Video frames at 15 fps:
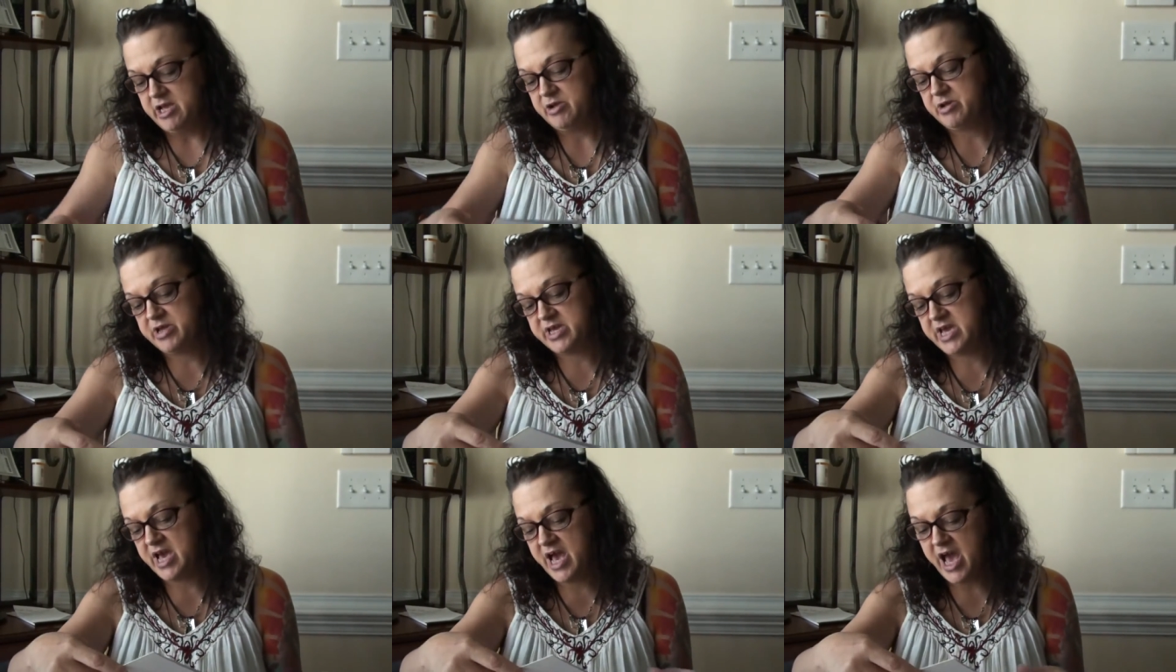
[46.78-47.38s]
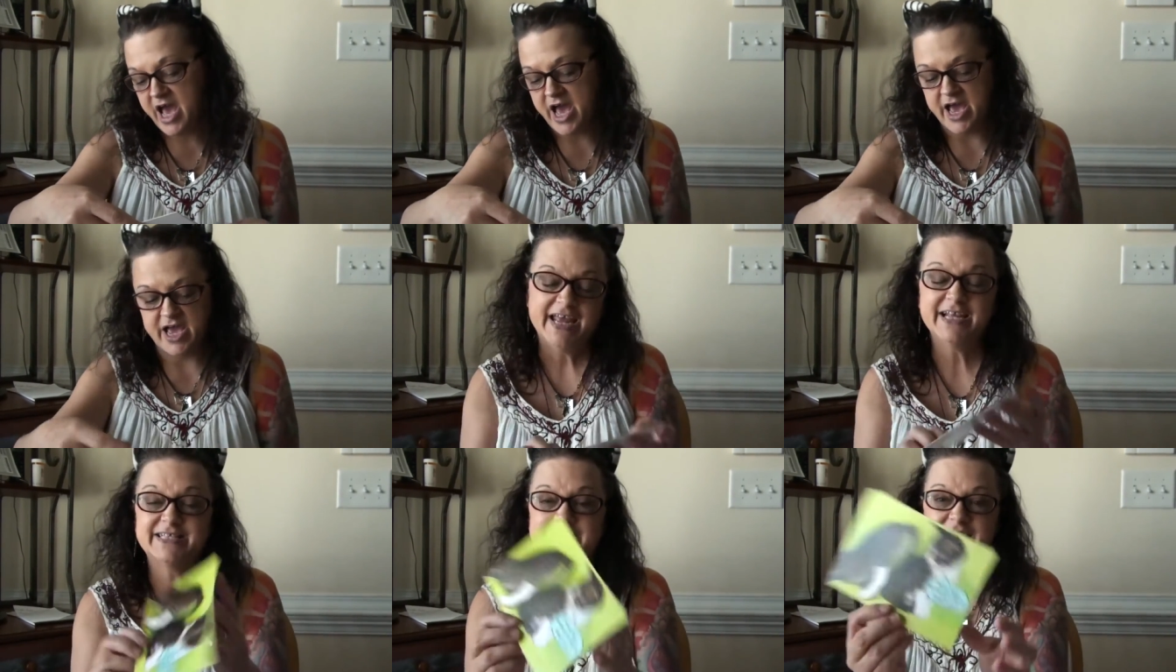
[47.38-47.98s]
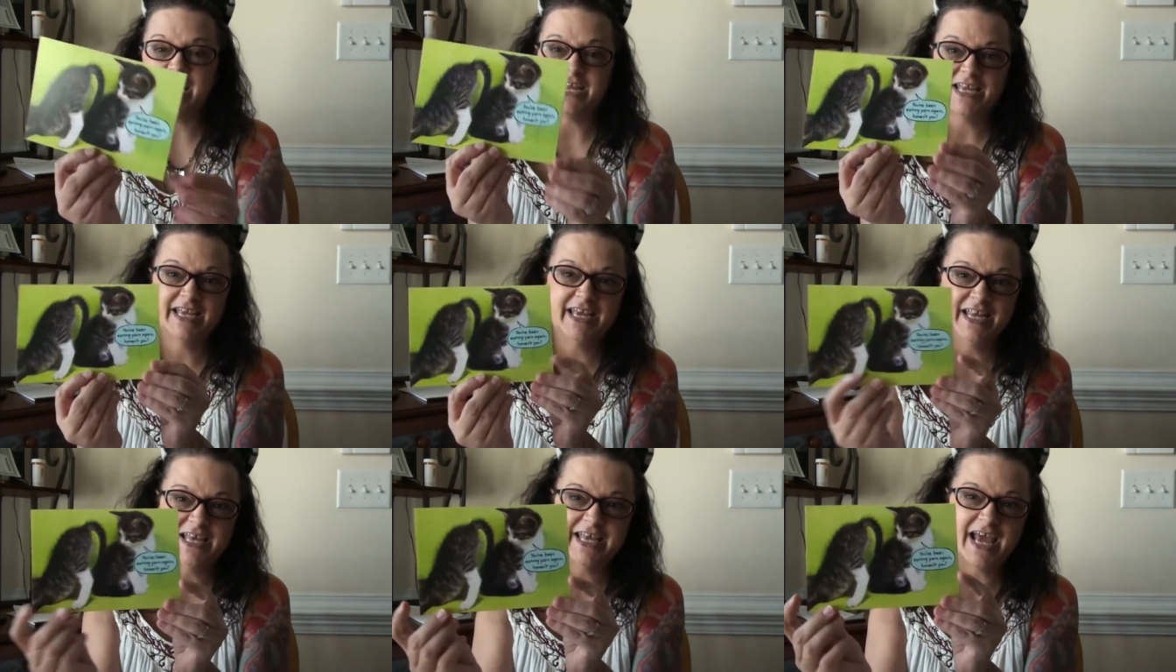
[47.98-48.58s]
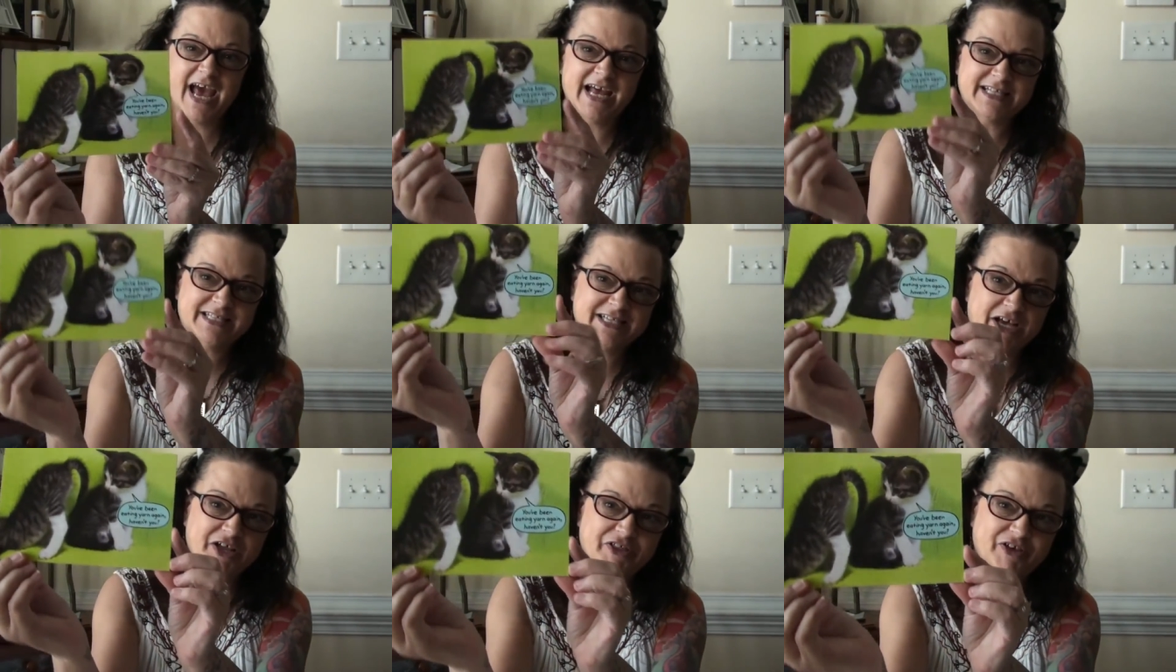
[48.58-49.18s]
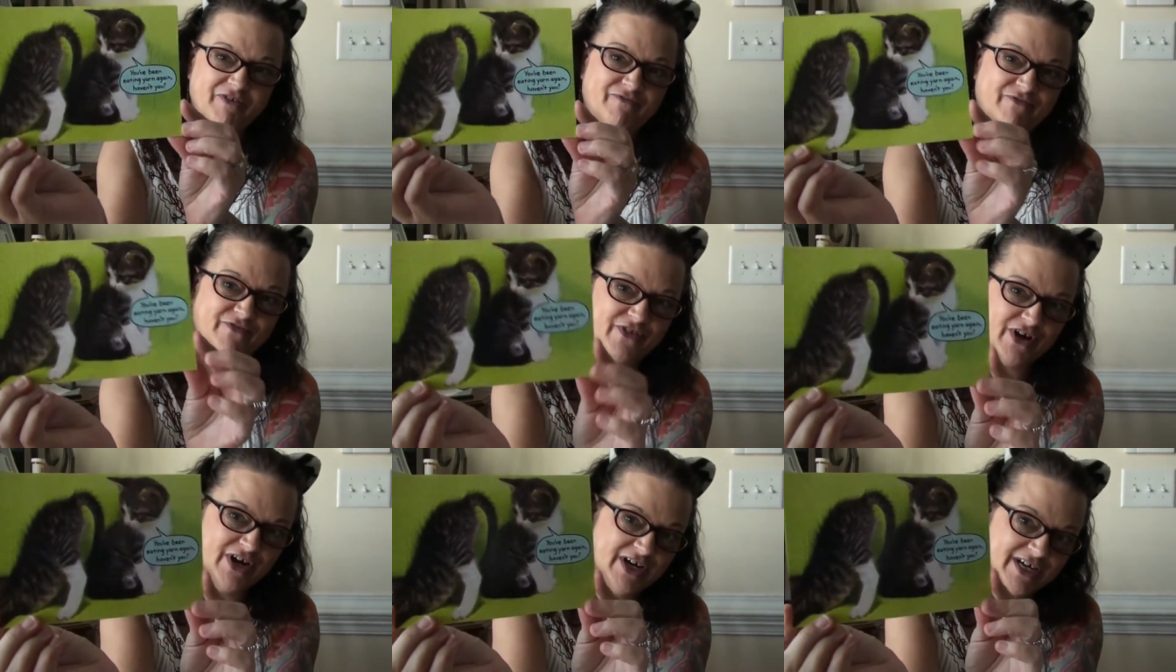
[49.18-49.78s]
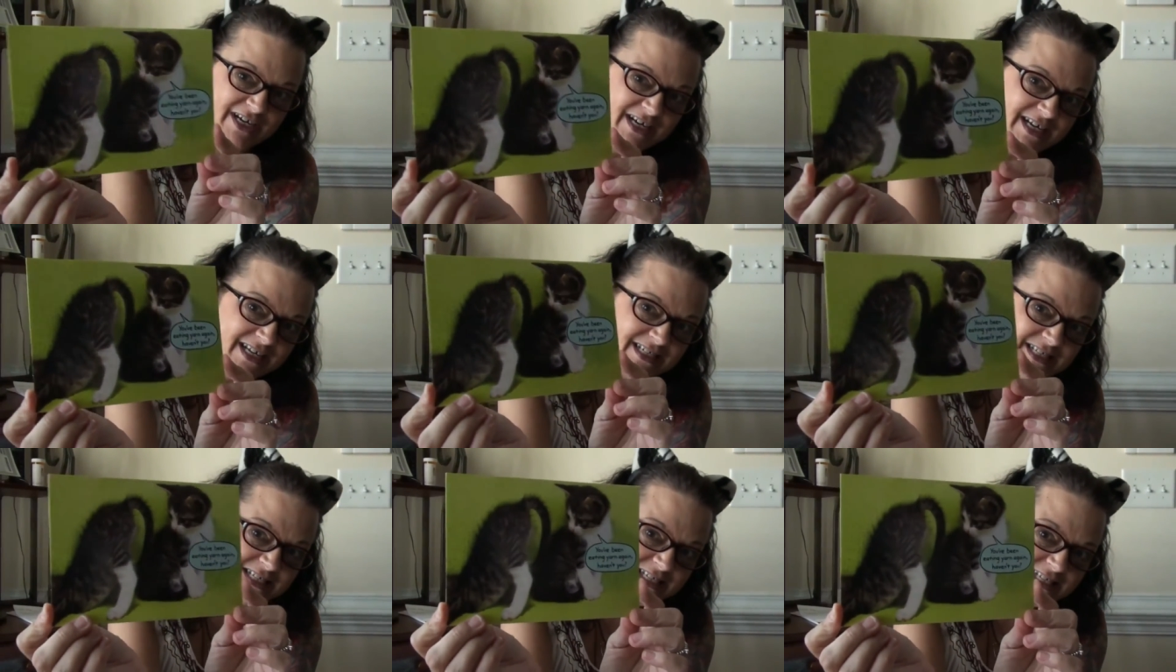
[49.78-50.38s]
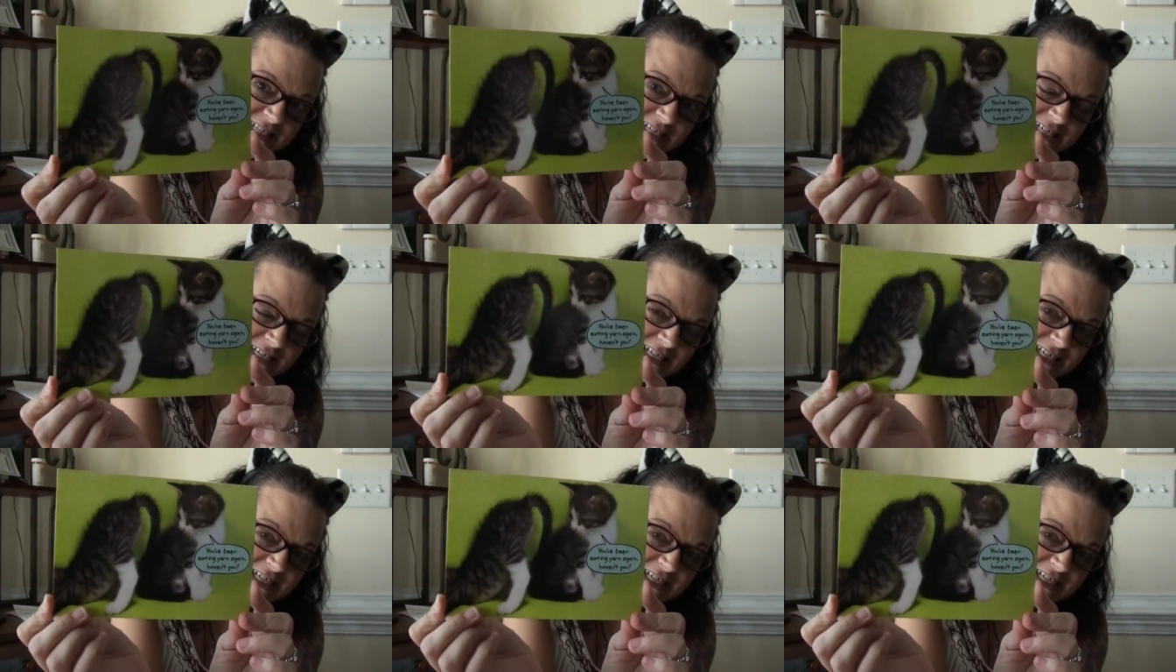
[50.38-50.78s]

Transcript: Okay, it's got kitty cats on the front.